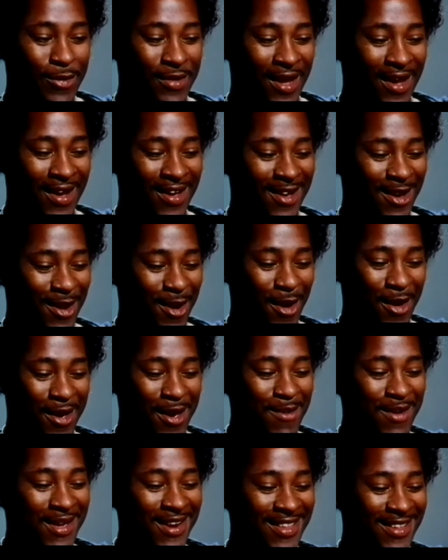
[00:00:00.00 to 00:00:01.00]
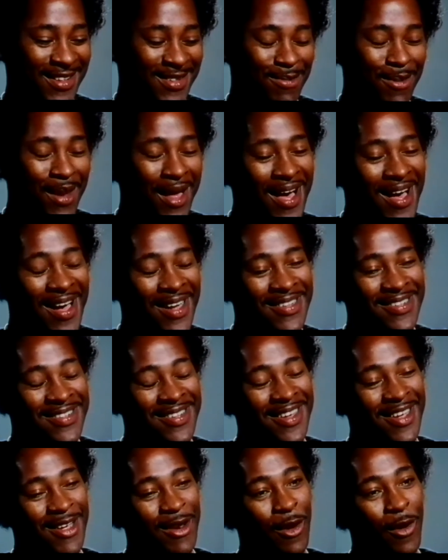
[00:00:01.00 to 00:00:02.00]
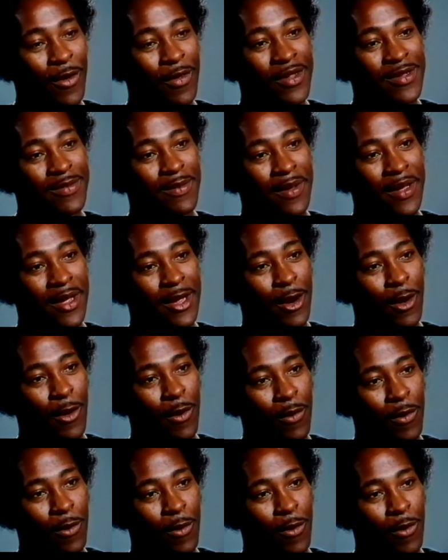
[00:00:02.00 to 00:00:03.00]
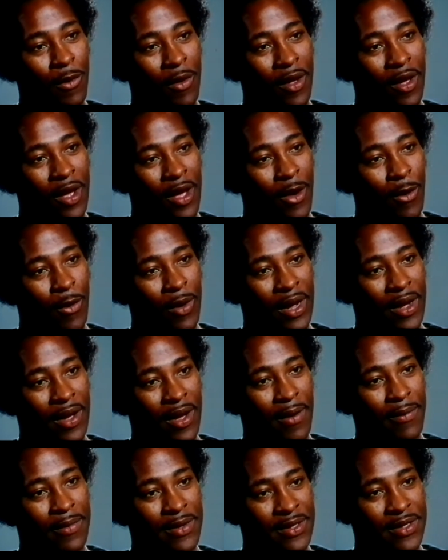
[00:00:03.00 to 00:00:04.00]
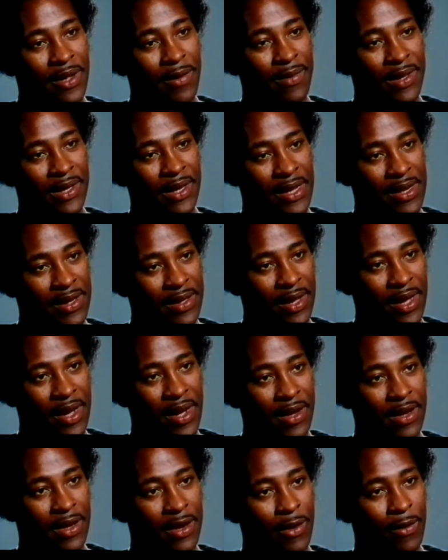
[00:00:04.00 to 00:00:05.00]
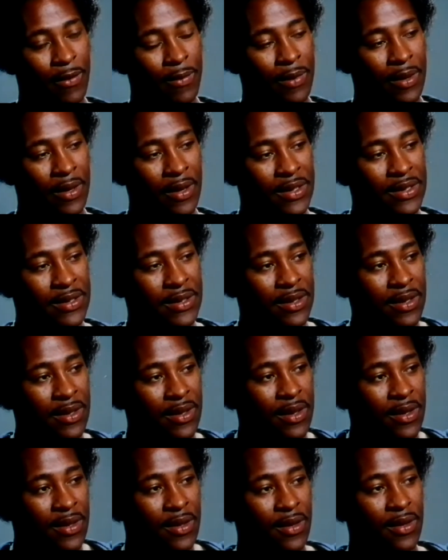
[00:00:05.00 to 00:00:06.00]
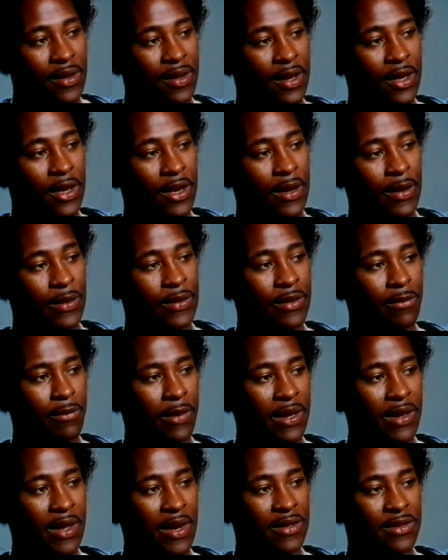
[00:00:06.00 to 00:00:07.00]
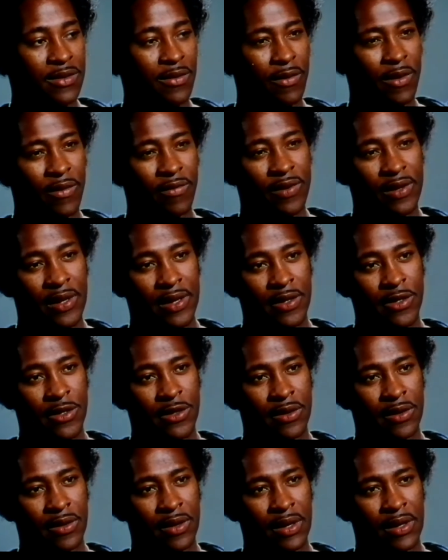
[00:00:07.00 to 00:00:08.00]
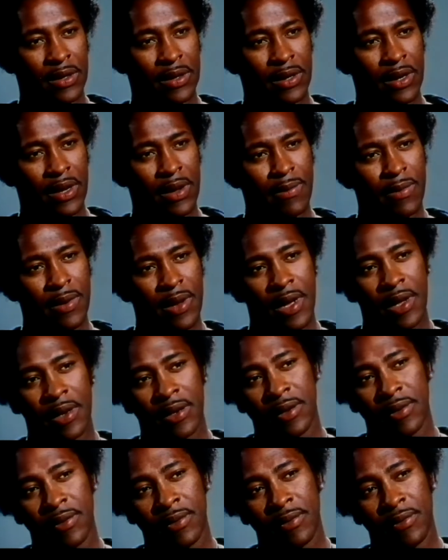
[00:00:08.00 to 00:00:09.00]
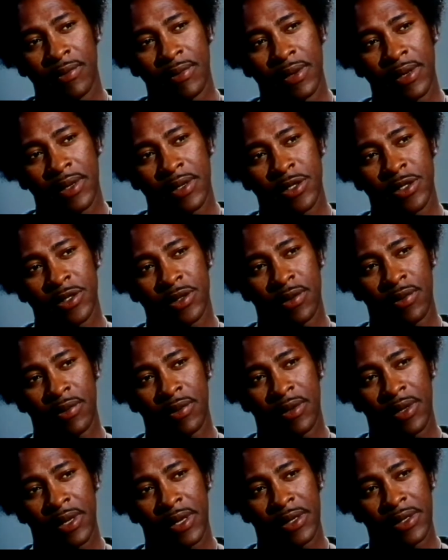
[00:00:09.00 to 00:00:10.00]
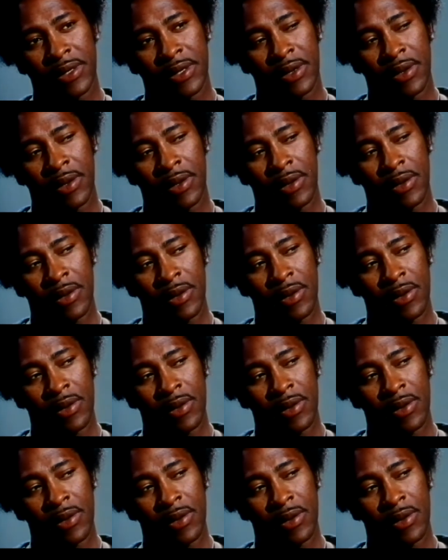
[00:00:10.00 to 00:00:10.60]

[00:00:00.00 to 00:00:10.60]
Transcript: I keep getting these blocks, these, when I come to something like that, because, to me that's a revelation, and I'm not really sure that